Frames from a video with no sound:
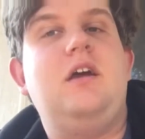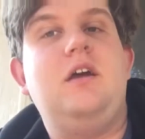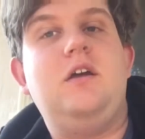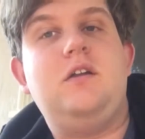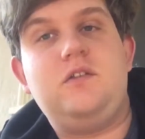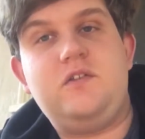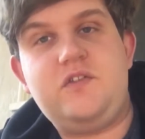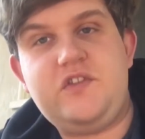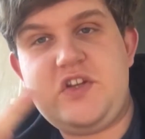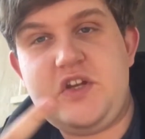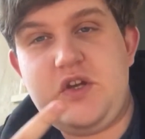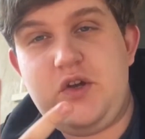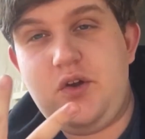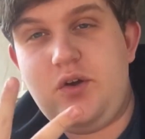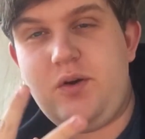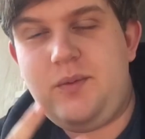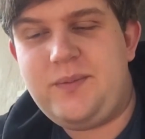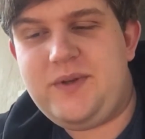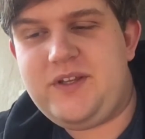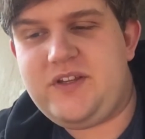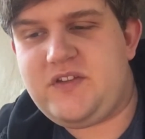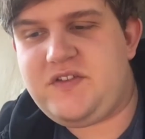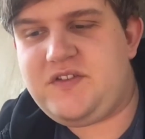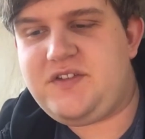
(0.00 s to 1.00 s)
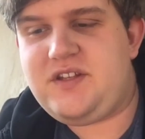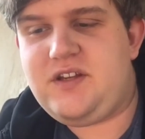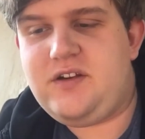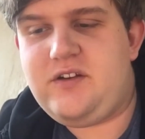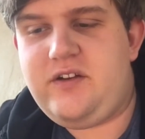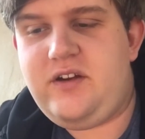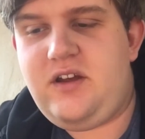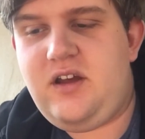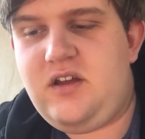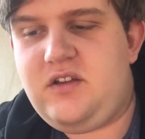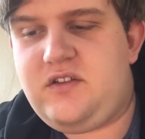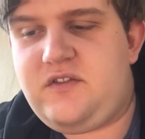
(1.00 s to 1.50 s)
two
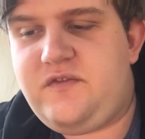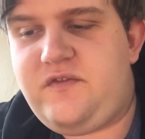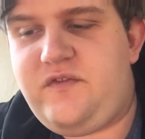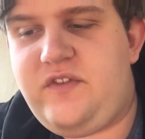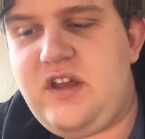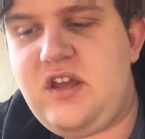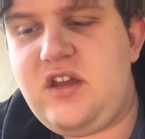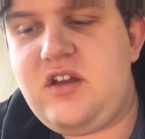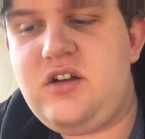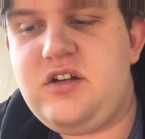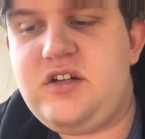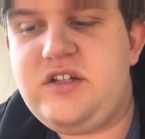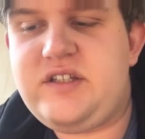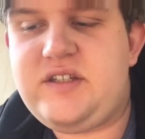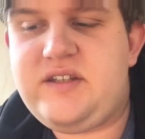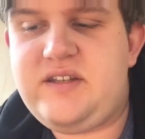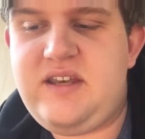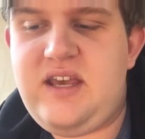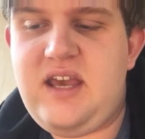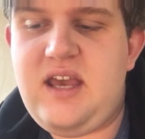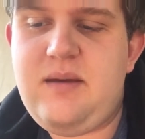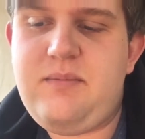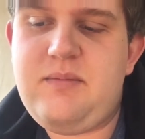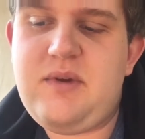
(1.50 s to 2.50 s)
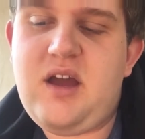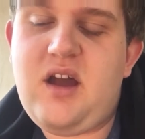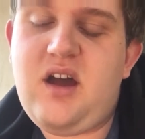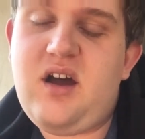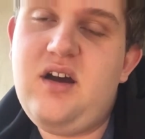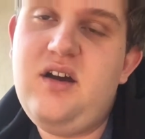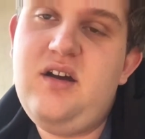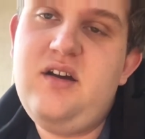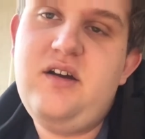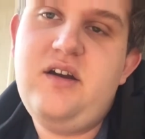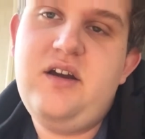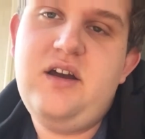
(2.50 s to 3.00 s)
mysterious figures came out
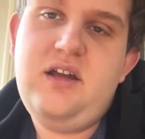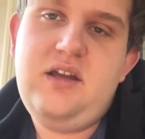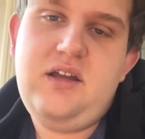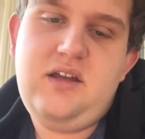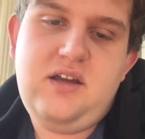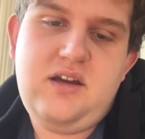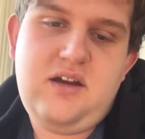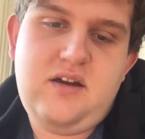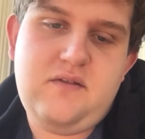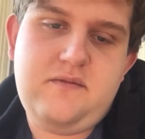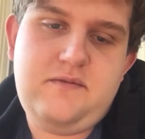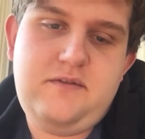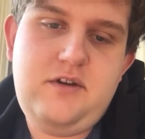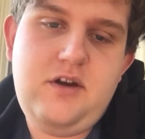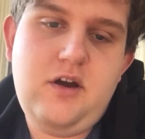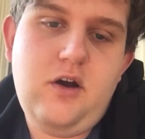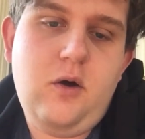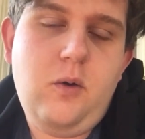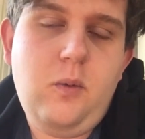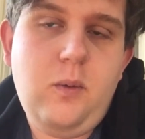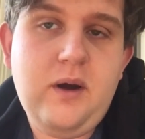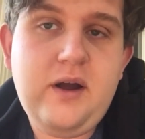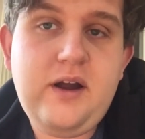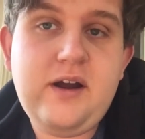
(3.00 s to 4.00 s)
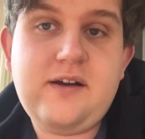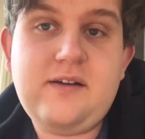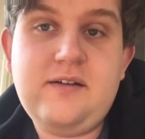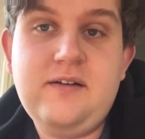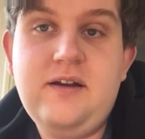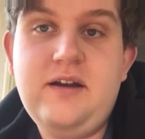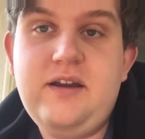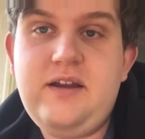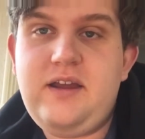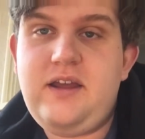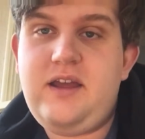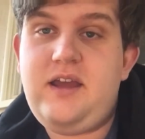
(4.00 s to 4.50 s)
of nowhere,
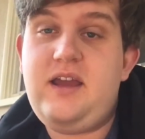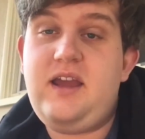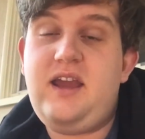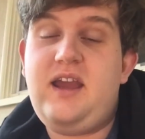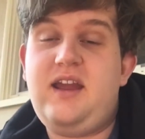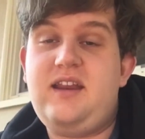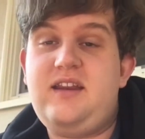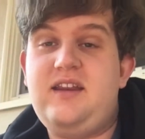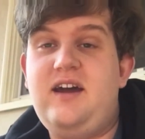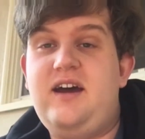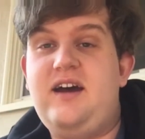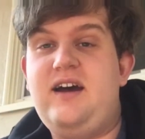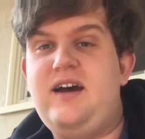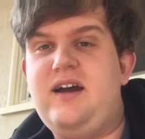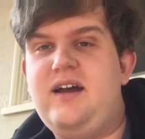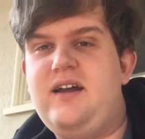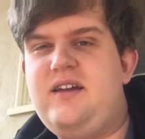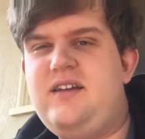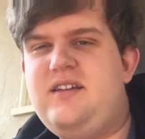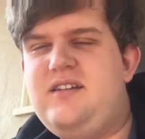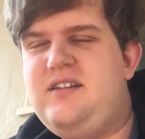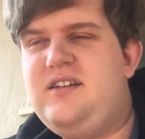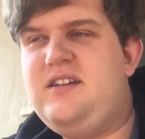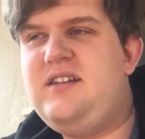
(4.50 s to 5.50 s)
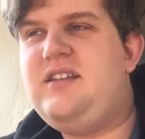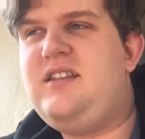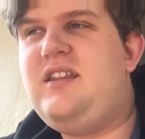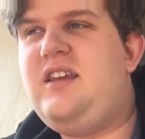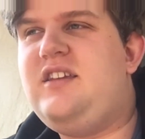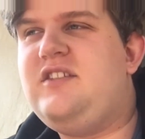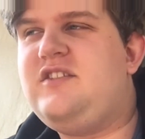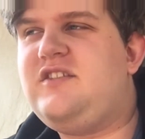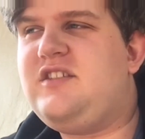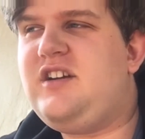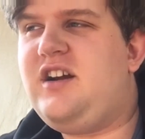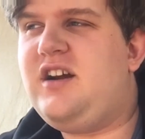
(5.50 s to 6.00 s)
and they
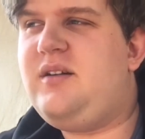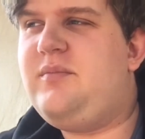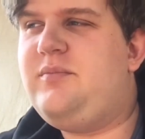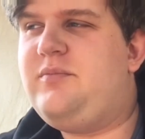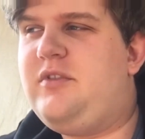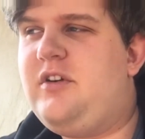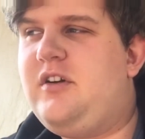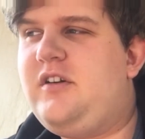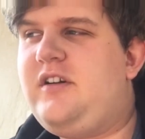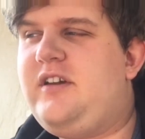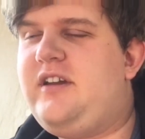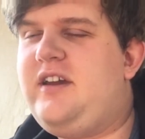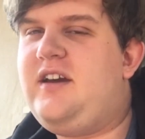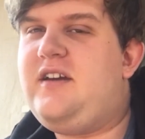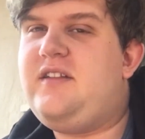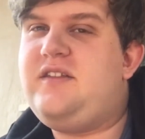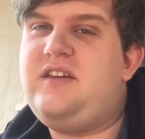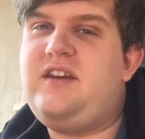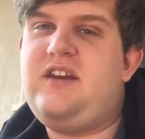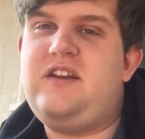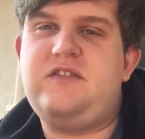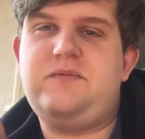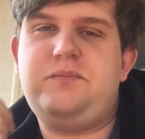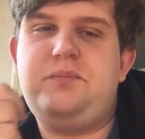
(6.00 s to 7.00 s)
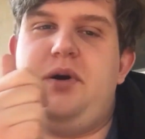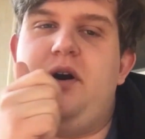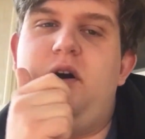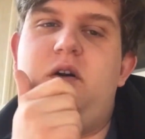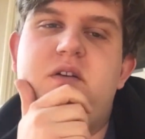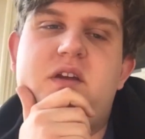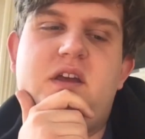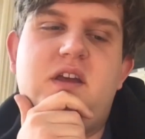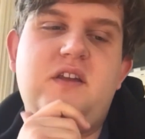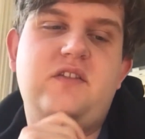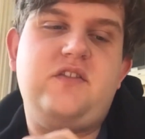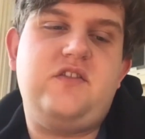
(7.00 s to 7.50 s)
started bringing out these
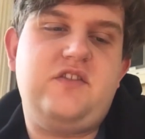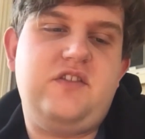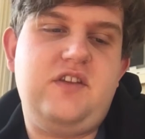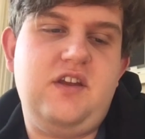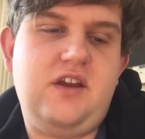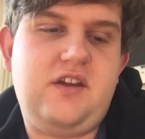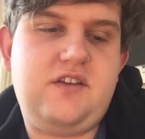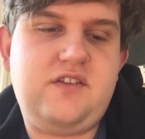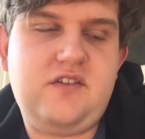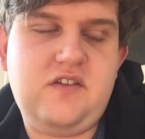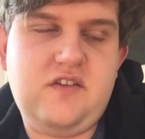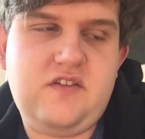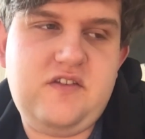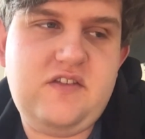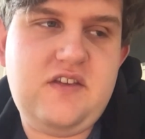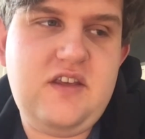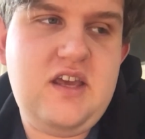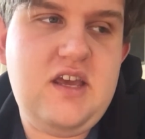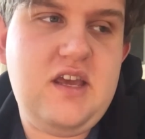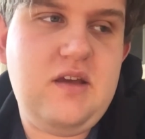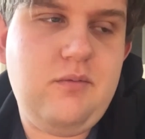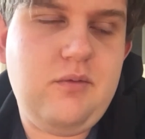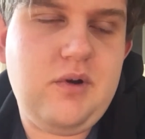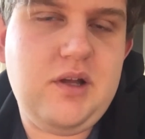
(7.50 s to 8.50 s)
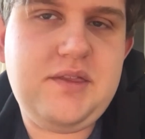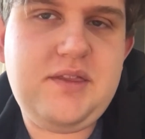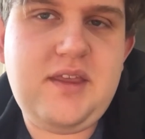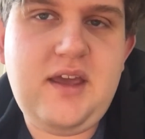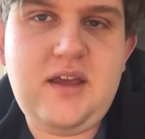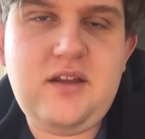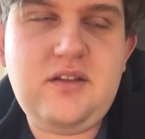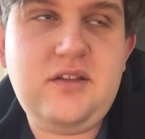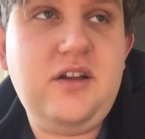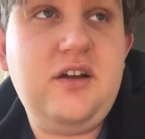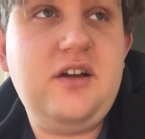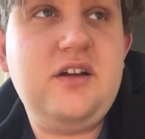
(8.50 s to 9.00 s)
poking sticks to see what
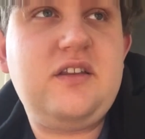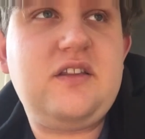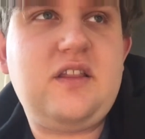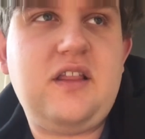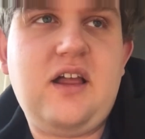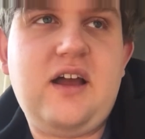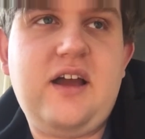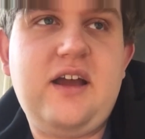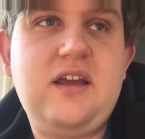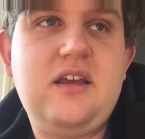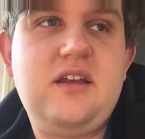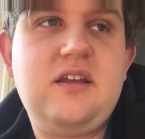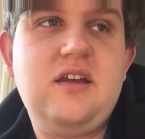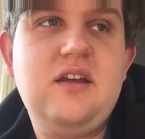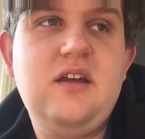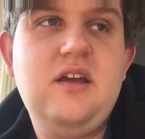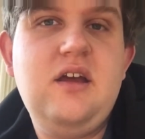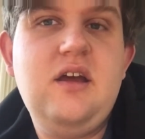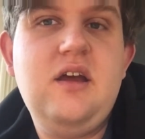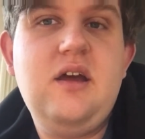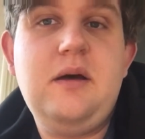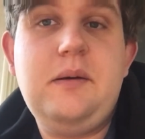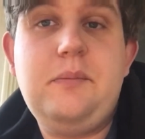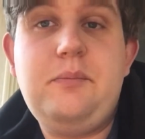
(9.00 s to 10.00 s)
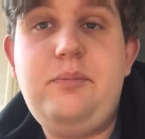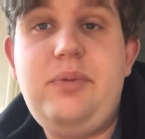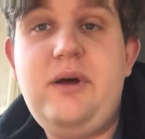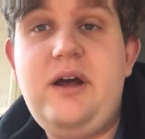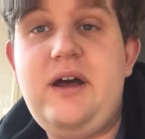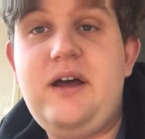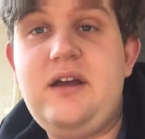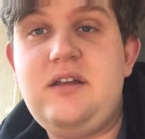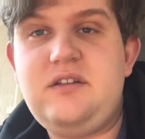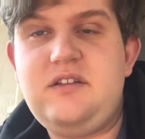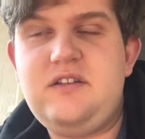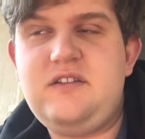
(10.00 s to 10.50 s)
they looked like.
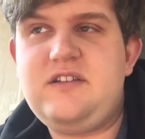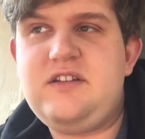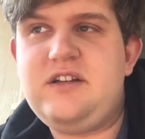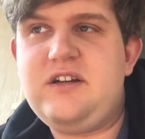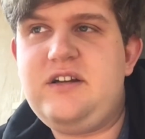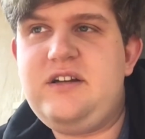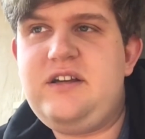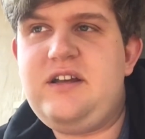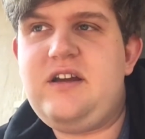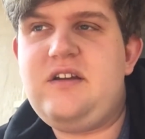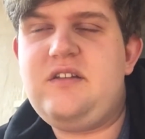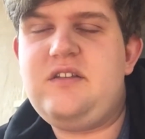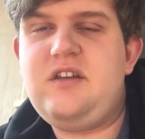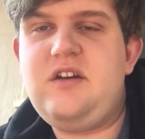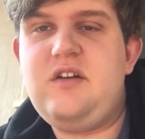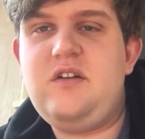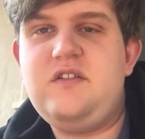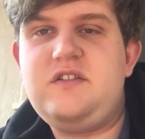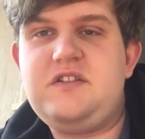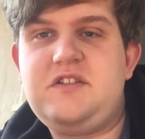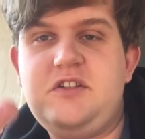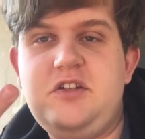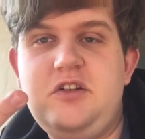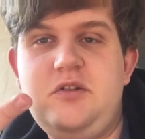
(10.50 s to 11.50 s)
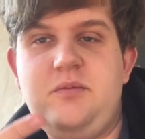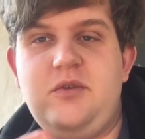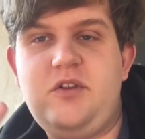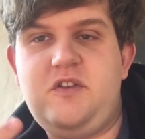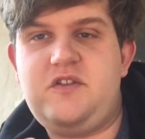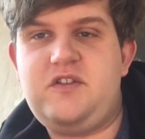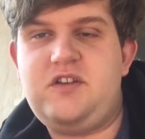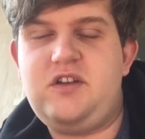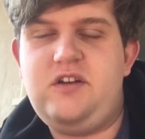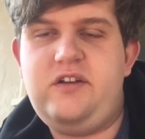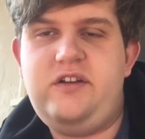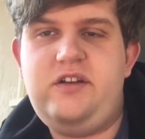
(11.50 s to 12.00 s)
But it turned out those two
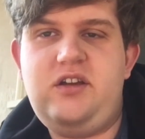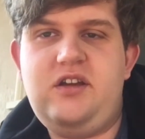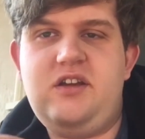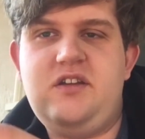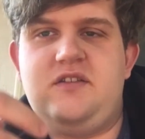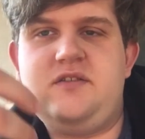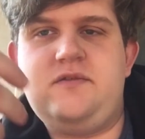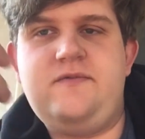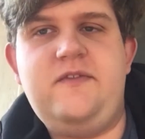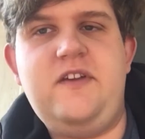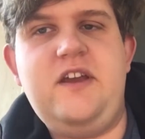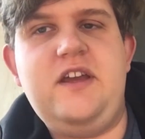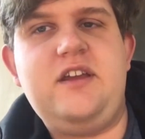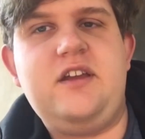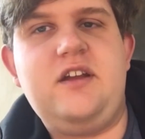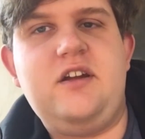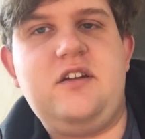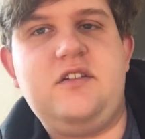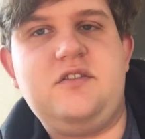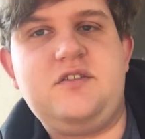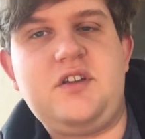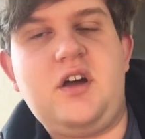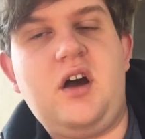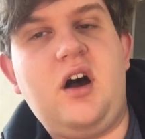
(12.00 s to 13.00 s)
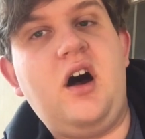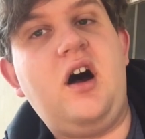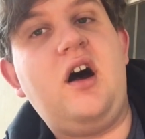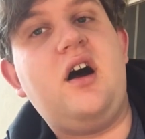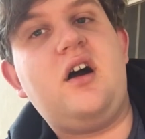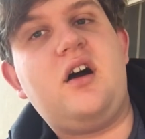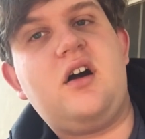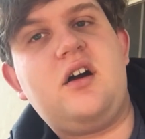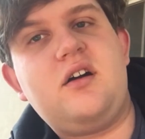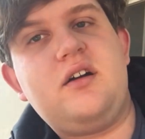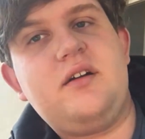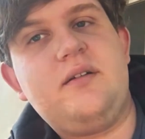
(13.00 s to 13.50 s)
mysterious figures
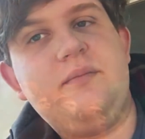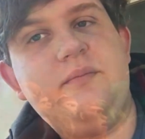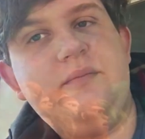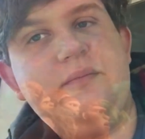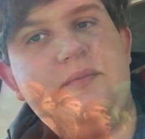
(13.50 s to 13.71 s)
are